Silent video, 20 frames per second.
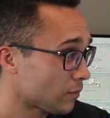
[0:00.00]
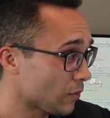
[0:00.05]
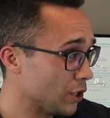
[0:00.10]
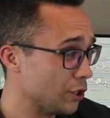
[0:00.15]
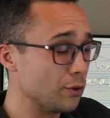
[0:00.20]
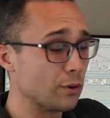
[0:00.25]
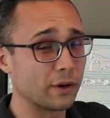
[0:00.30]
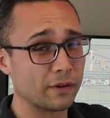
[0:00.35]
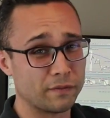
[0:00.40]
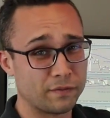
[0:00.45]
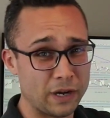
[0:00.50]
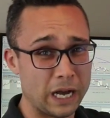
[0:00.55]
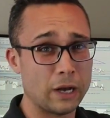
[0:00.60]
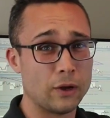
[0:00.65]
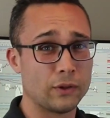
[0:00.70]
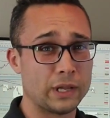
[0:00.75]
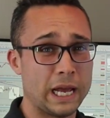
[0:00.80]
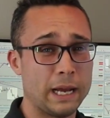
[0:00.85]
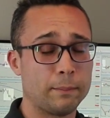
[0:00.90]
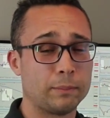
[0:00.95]
you can
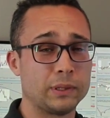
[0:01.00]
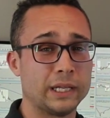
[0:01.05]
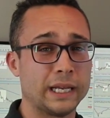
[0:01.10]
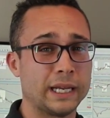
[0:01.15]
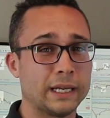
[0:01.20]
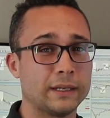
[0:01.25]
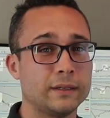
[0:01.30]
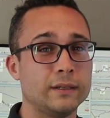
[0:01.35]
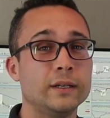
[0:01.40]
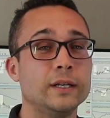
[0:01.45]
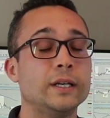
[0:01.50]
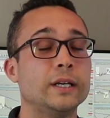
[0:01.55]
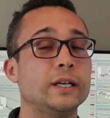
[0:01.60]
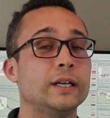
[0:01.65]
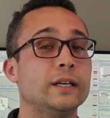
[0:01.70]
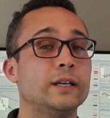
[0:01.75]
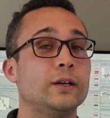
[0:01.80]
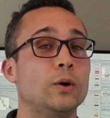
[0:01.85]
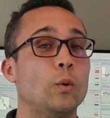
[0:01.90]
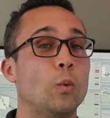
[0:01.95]
follow that plan.
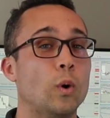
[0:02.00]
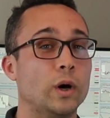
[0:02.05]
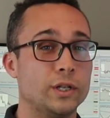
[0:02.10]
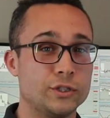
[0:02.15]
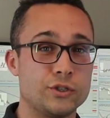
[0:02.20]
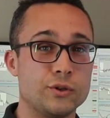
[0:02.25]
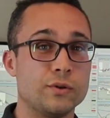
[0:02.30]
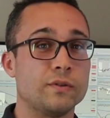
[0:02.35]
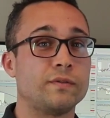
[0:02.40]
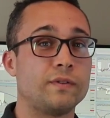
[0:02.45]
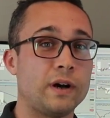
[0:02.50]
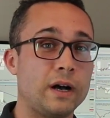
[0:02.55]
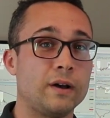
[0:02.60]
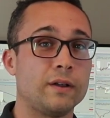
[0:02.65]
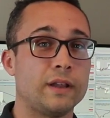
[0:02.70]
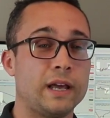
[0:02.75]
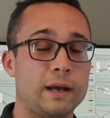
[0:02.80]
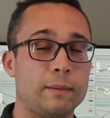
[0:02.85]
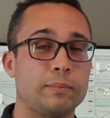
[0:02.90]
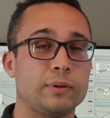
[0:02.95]
Once you can
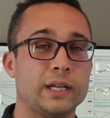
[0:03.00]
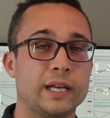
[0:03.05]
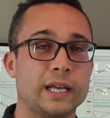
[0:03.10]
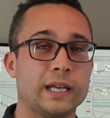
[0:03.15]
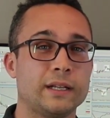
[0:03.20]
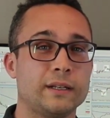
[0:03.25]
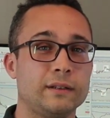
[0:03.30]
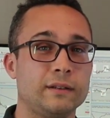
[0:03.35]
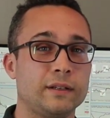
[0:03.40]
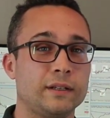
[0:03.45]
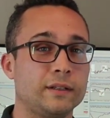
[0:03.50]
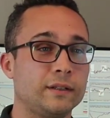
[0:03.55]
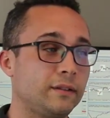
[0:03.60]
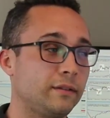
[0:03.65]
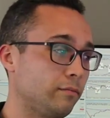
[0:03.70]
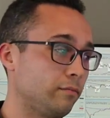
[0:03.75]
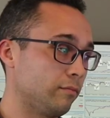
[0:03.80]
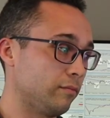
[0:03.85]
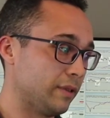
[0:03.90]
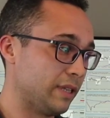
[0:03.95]
follow that plan,
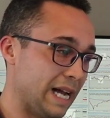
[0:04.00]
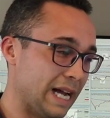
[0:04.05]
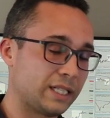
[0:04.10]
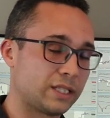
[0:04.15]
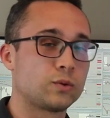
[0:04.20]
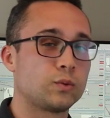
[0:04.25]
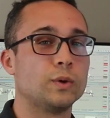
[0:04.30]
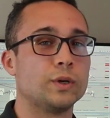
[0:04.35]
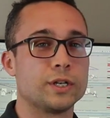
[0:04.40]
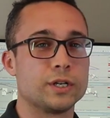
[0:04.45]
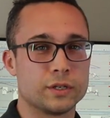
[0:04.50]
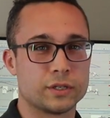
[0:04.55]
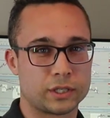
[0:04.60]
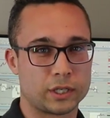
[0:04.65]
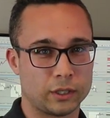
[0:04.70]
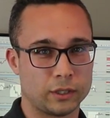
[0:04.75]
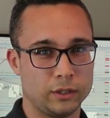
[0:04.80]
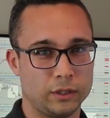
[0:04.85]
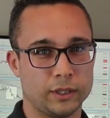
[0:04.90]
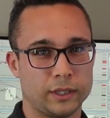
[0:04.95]
that's when you
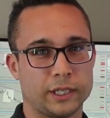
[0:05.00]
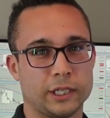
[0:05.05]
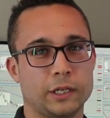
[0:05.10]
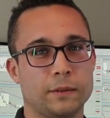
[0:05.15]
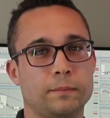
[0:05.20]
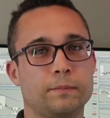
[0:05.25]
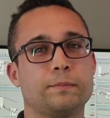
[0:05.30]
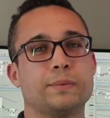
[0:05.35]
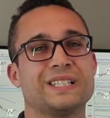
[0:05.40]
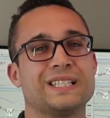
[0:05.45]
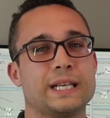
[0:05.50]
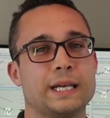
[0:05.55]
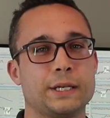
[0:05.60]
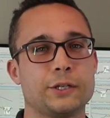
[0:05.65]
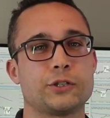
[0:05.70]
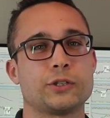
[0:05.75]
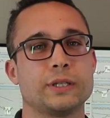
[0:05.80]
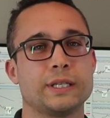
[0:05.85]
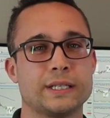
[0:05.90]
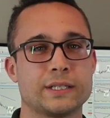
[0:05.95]
start looking to
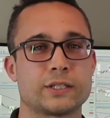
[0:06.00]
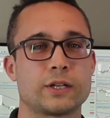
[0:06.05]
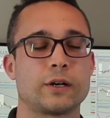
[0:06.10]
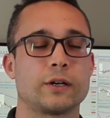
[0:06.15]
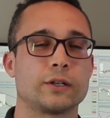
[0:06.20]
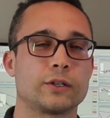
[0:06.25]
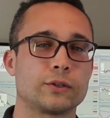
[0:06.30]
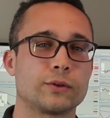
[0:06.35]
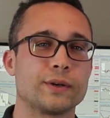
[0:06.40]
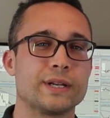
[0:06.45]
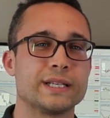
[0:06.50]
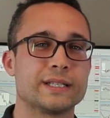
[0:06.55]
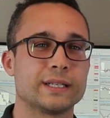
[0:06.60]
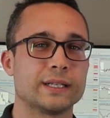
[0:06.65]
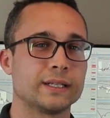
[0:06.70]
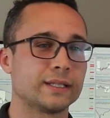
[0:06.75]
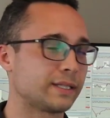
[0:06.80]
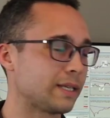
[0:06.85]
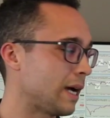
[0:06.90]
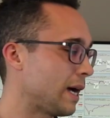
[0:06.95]
potentially start
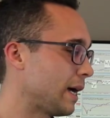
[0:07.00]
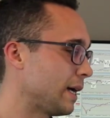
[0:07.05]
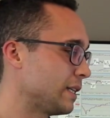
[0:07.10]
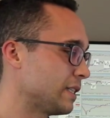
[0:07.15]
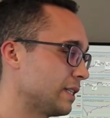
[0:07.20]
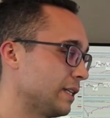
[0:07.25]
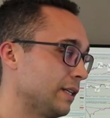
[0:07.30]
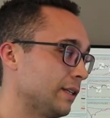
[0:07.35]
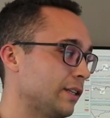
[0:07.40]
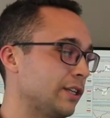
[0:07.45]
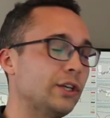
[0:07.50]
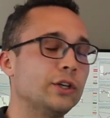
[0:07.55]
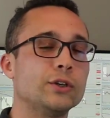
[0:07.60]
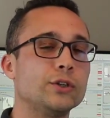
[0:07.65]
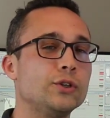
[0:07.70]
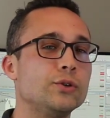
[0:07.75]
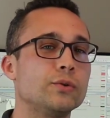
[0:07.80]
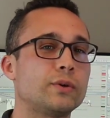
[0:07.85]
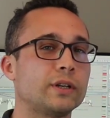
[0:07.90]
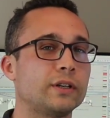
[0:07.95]
increasing size. Until
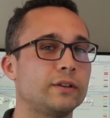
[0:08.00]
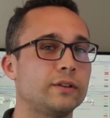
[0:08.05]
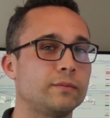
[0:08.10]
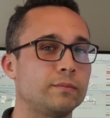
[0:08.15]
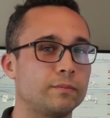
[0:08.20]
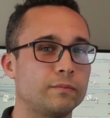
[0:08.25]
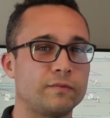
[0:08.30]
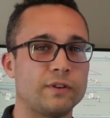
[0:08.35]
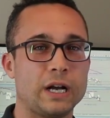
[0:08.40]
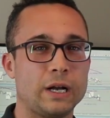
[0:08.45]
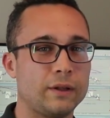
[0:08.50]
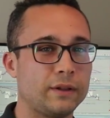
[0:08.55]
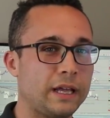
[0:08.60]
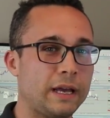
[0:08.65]
you can follow